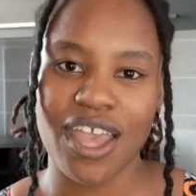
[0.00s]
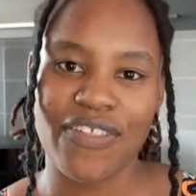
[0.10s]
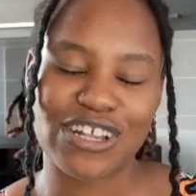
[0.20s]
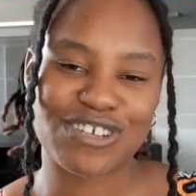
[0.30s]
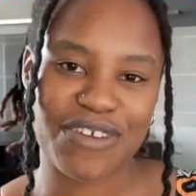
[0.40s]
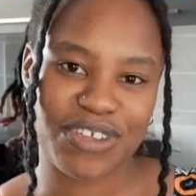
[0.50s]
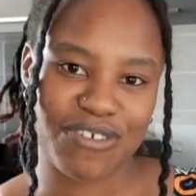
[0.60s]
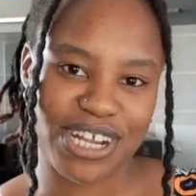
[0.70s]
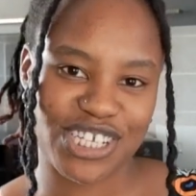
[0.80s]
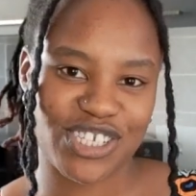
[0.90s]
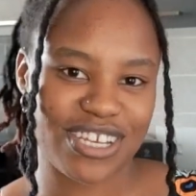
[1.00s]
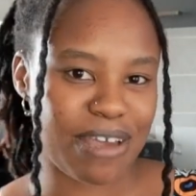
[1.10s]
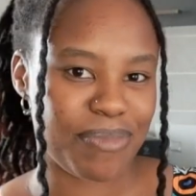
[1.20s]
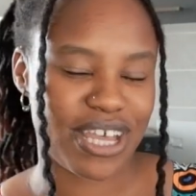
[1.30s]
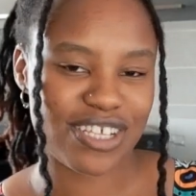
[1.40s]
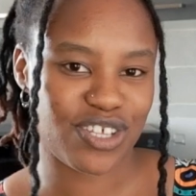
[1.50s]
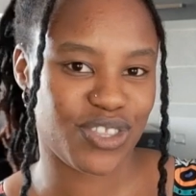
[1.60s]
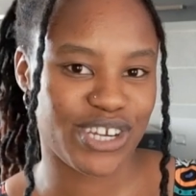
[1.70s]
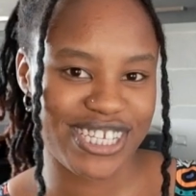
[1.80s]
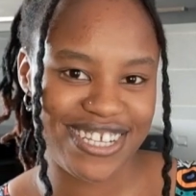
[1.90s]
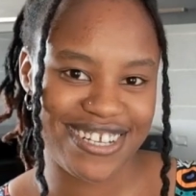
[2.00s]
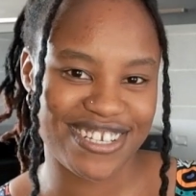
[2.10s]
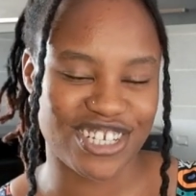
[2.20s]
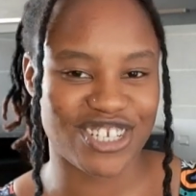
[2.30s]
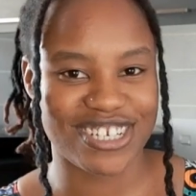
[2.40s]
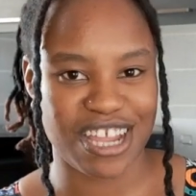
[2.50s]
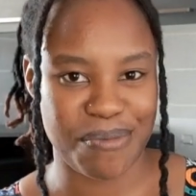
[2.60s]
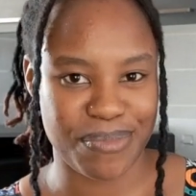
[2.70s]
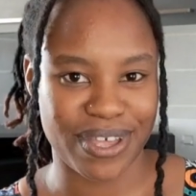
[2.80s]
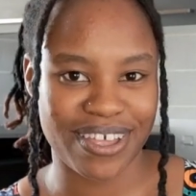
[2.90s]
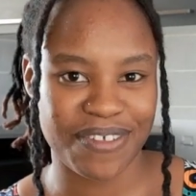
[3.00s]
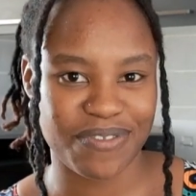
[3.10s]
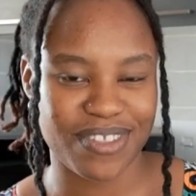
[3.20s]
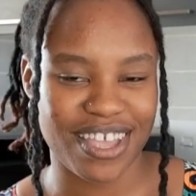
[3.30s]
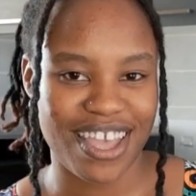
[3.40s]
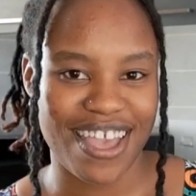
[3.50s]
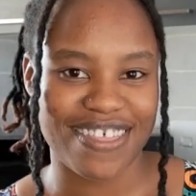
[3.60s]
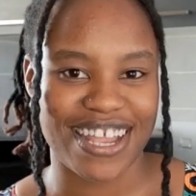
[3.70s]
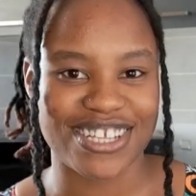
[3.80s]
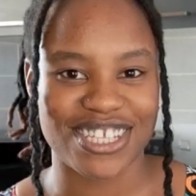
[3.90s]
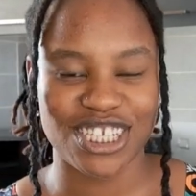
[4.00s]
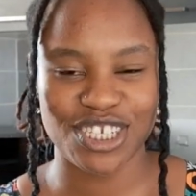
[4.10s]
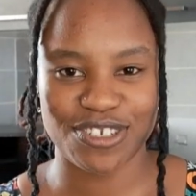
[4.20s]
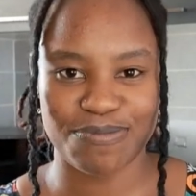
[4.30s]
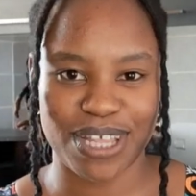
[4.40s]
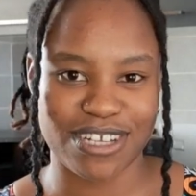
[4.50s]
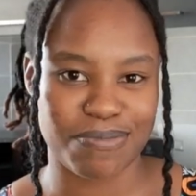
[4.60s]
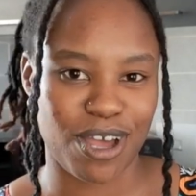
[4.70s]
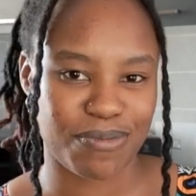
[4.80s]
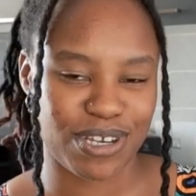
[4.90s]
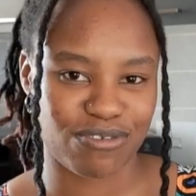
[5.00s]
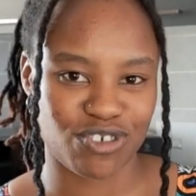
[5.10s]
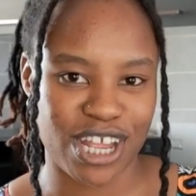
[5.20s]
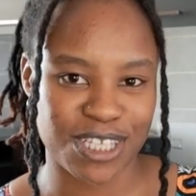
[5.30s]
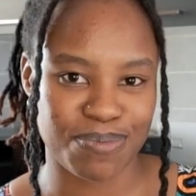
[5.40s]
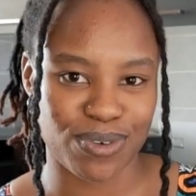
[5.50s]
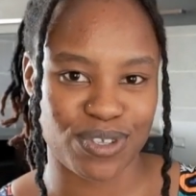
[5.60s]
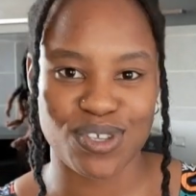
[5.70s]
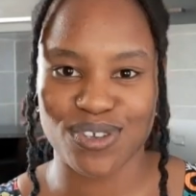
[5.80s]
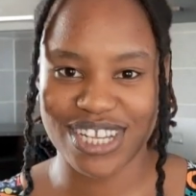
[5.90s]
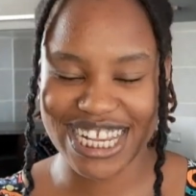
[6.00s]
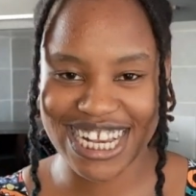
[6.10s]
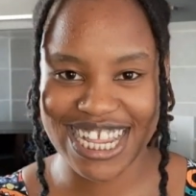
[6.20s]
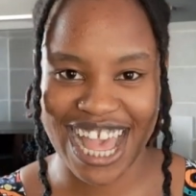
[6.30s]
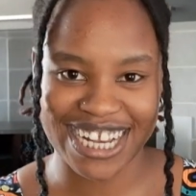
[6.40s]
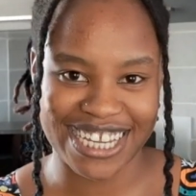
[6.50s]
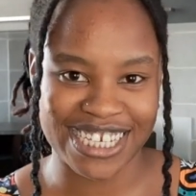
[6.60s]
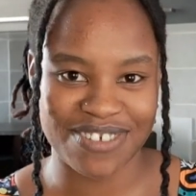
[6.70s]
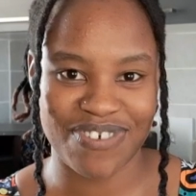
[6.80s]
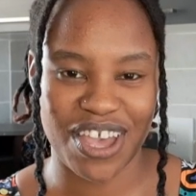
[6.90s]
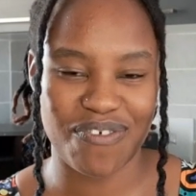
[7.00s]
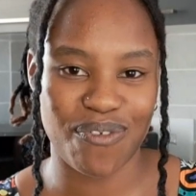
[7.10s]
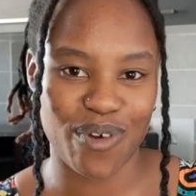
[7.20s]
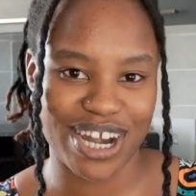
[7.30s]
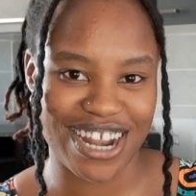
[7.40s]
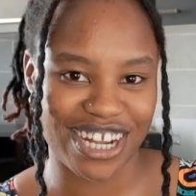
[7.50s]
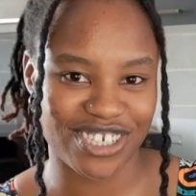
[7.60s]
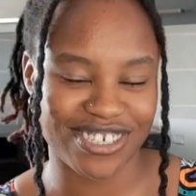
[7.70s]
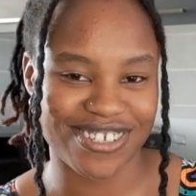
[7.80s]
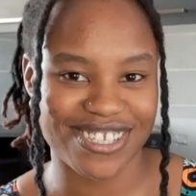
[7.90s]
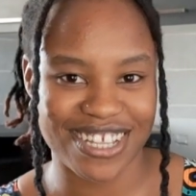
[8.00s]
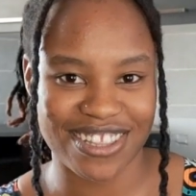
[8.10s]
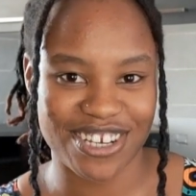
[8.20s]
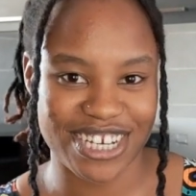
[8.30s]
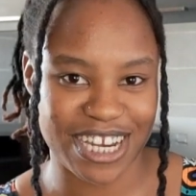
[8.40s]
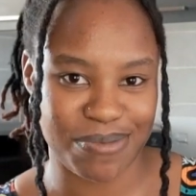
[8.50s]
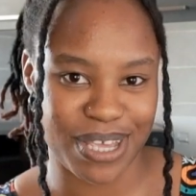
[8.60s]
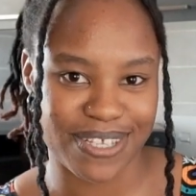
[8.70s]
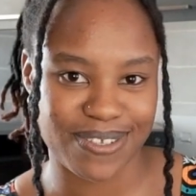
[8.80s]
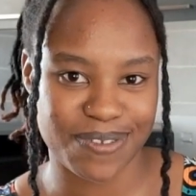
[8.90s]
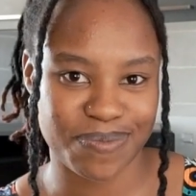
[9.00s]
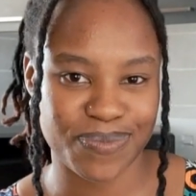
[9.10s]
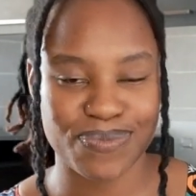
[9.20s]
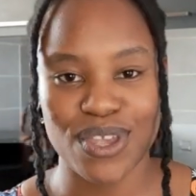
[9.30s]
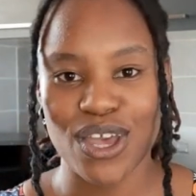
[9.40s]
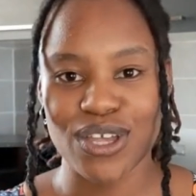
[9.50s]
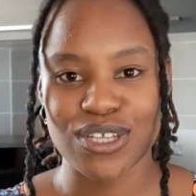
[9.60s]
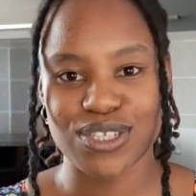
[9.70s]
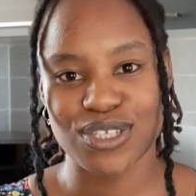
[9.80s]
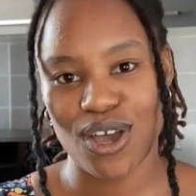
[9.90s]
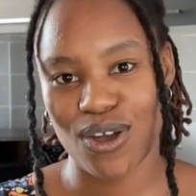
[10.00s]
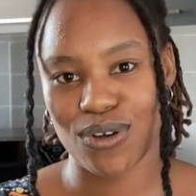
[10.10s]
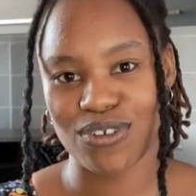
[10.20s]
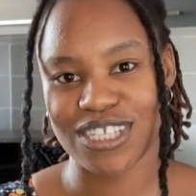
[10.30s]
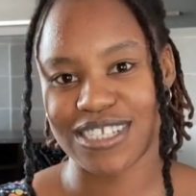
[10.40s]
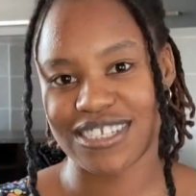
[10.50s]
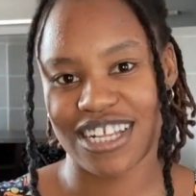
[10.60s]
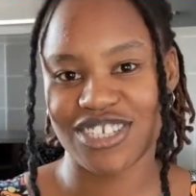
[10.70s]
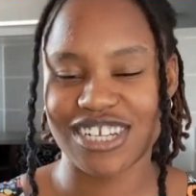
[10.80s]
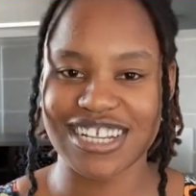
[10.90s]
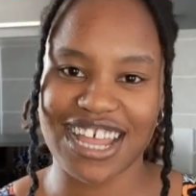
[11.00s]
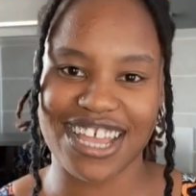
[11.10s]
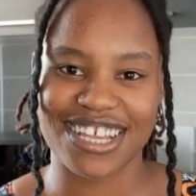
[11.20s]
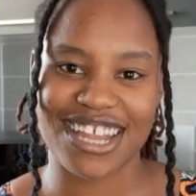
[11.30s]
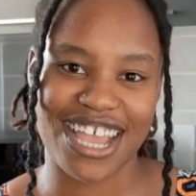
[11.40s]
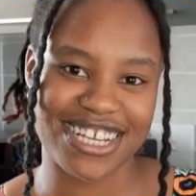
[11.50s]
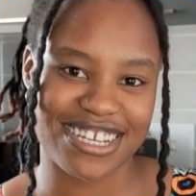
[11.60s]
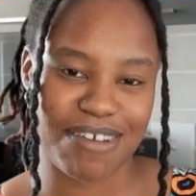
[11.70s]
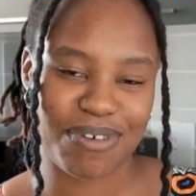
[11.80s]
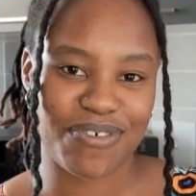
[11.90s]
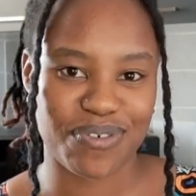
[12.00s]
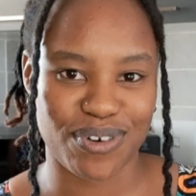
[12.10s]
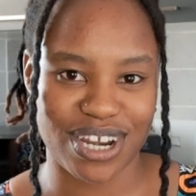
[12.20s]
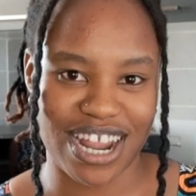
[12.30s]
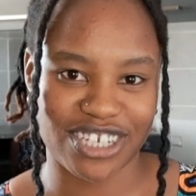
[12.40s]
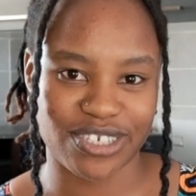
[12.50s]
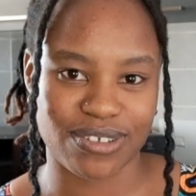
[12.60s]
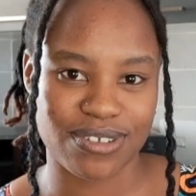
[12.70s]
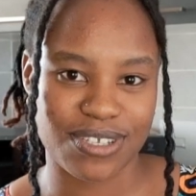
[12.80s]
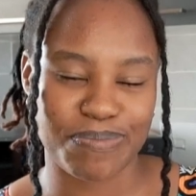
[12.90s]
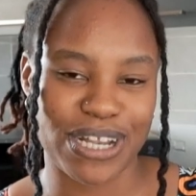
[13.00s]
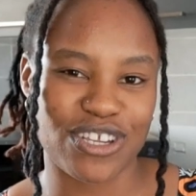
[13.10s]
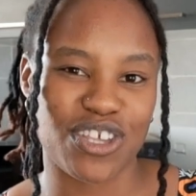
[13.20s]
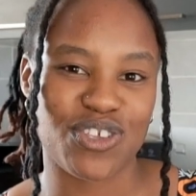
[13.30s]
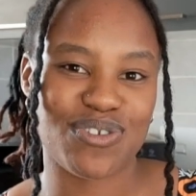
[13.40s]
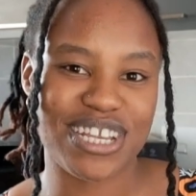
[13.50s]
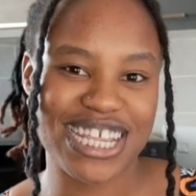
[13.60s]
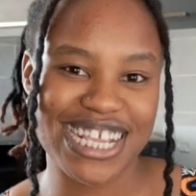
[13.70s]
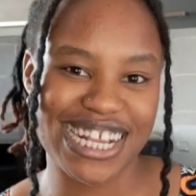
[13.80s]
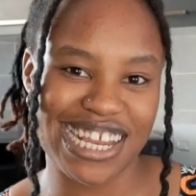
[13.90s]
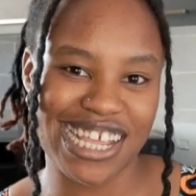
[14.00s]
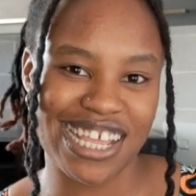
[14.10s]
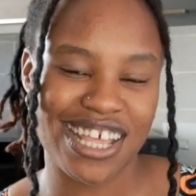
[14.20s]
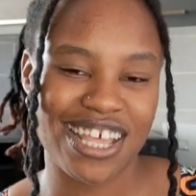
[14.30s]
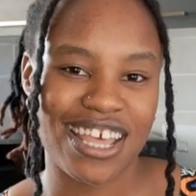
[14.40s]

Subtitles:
The traffic register number is a 13-digit number that is issued by the Department of Transport to uniquely identify foreign nationals in their database. So it's essentially like an ID number for foreign nationals, but uniquely